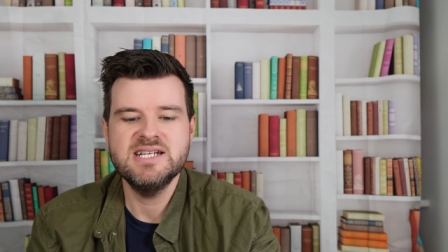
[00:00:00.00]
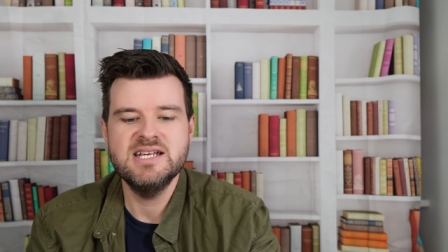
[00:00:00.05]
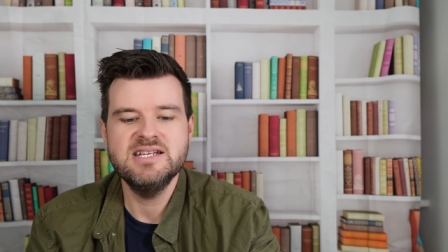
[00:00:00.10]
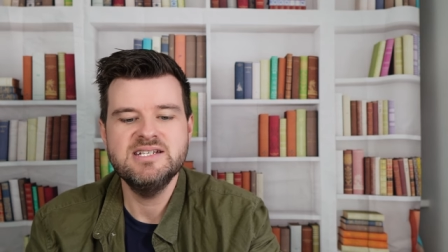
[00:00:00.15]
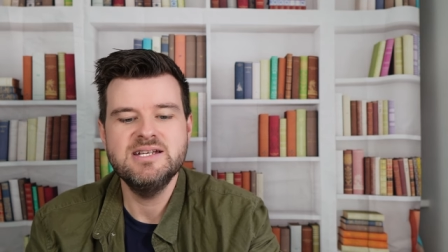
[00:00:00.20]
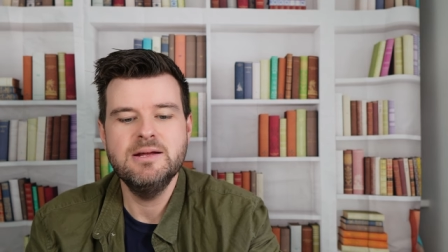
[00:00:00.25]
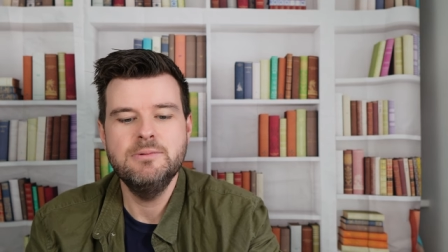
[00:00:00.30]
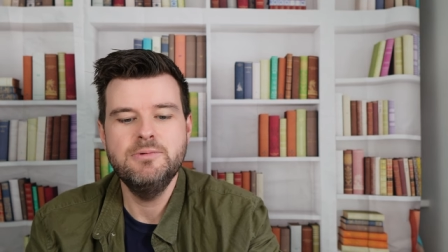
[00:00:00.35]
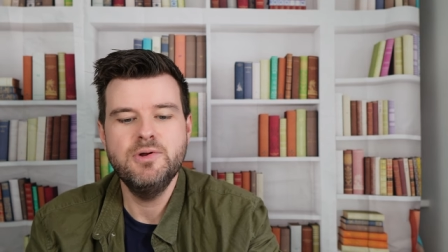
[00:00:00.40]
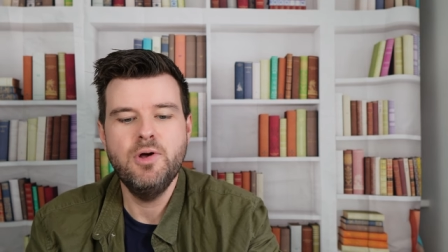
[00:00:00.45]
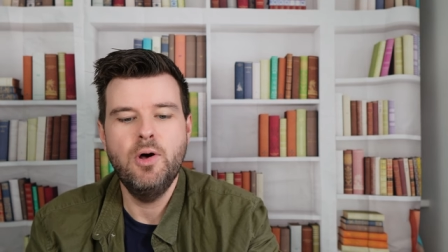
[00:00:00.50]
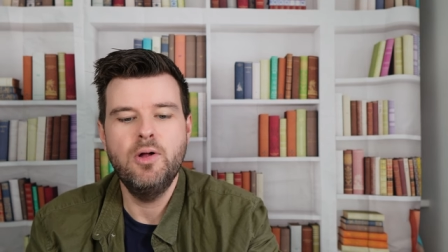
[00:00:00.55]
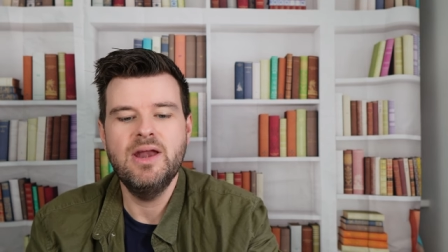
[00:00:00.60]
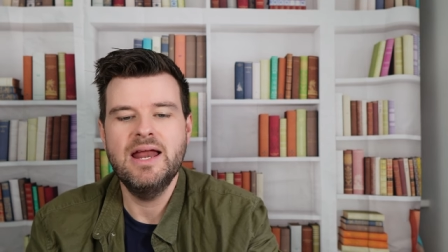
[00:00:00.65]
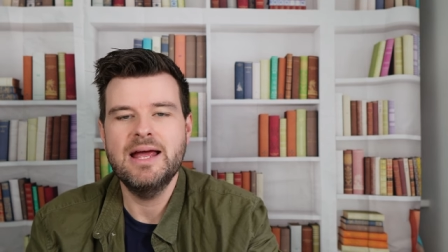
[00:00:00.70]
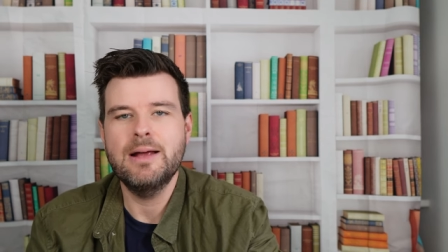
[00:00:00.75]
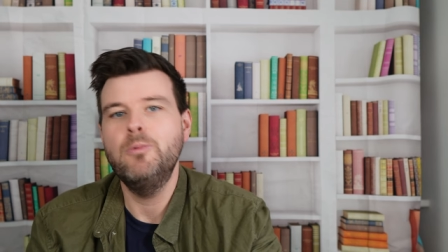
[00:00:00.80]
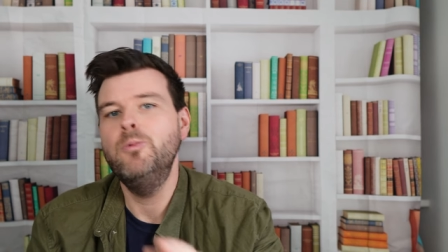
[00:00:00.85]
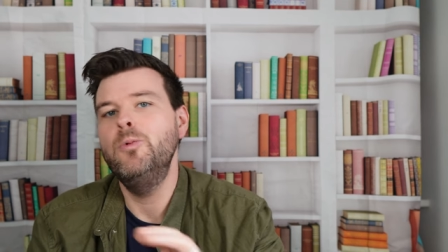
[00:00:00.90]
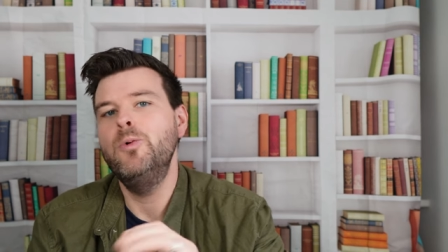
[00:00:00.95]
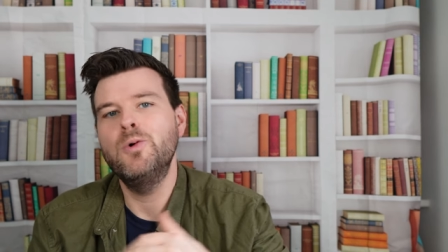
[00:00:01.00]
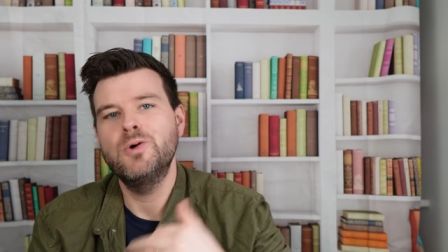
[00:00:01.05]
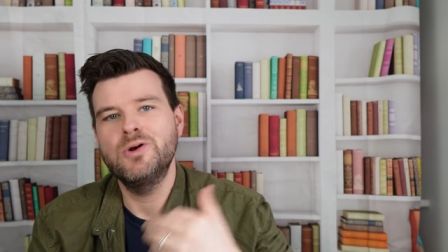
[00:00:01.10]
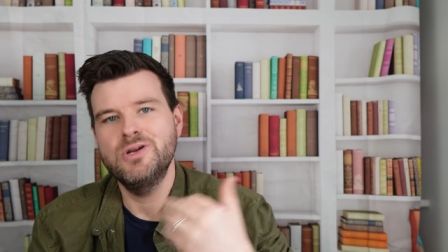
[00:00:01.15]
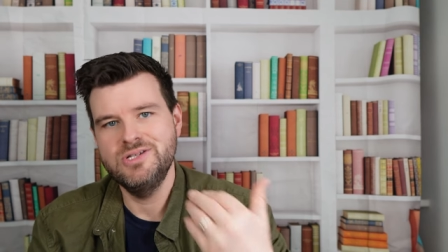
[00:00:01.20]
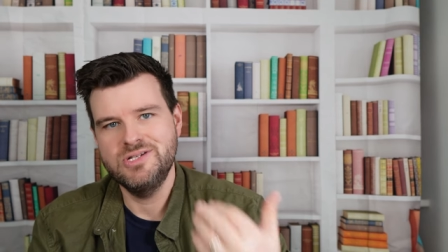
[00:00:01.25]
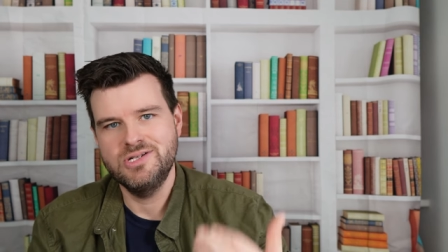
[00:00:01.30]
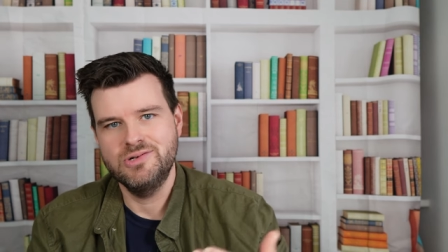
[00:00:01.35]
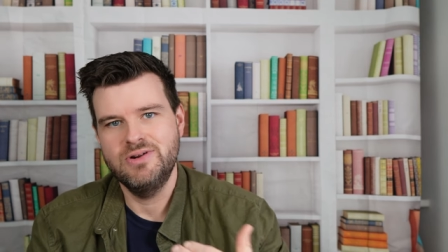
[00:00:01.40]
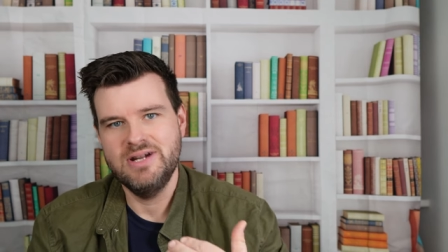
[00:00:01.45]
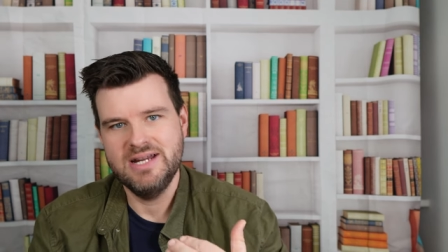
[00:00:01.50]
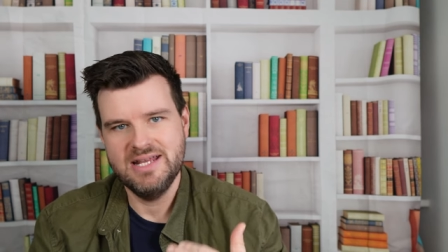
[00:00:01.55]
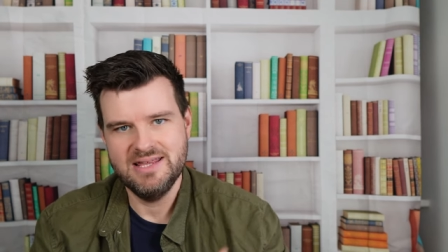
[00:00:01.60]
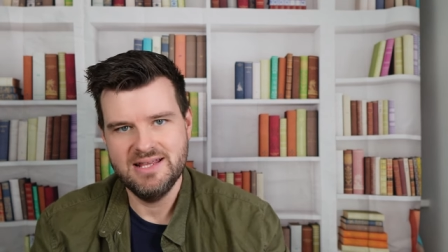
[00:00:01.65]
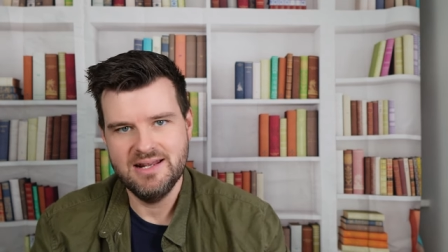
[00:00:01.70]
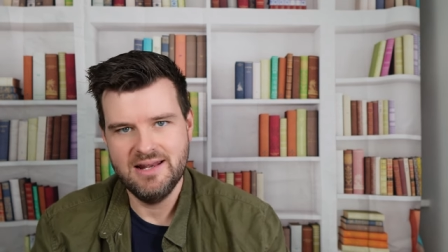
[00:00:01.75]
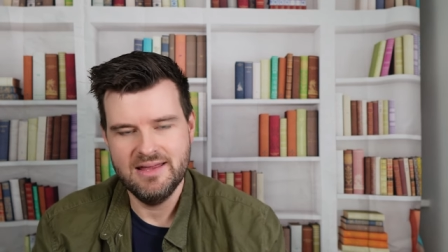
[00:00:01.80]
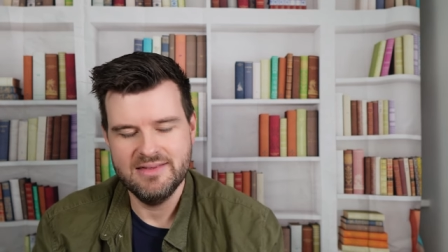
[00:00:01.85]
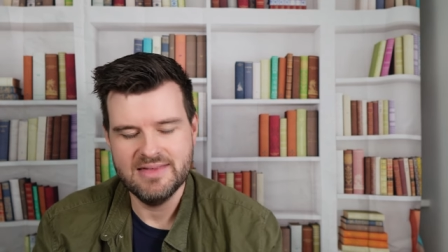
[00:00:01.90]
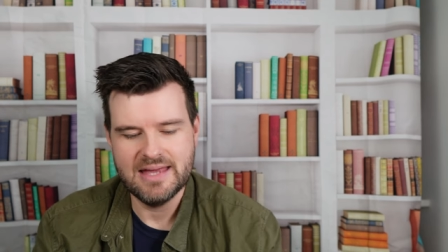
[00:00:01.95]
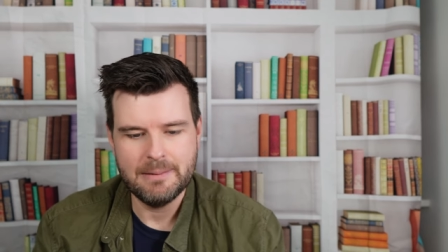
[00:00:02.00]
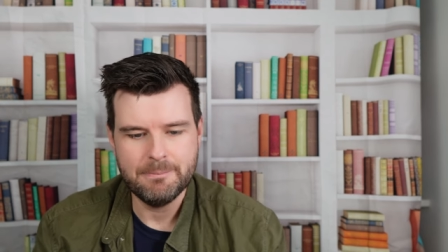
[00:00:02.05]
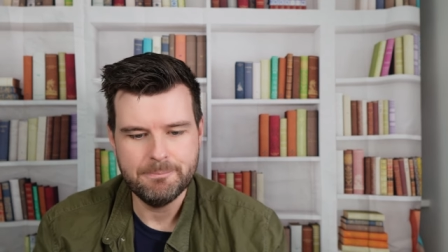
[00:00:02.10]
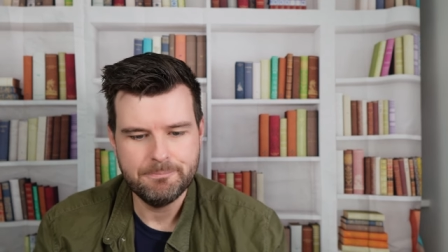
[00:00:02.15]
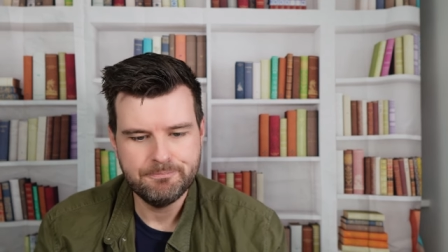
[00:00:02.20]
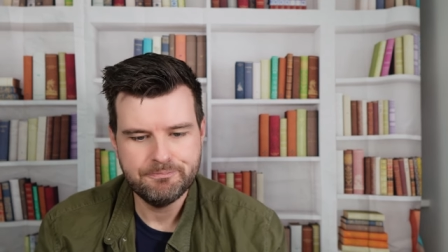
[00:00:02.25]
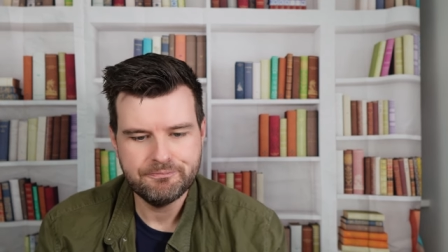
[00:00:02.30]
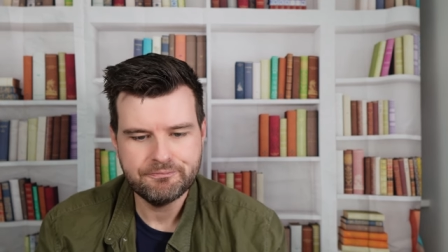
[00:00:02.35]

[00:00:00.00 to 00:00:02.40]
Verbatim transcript: so not like Walkers or anything like that.